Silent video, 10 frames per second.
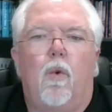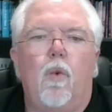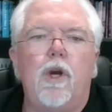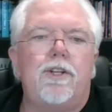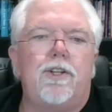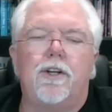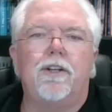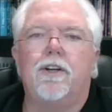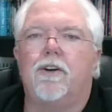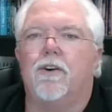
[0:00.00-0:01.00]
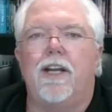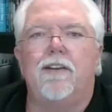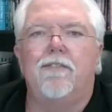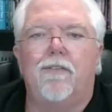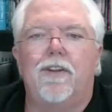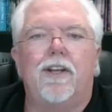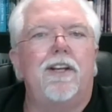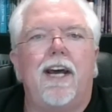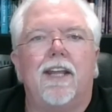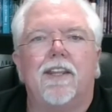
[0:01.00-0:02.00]
we shouldn't grieve over the
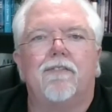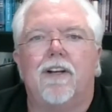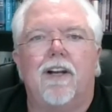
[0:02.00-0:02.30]
death of a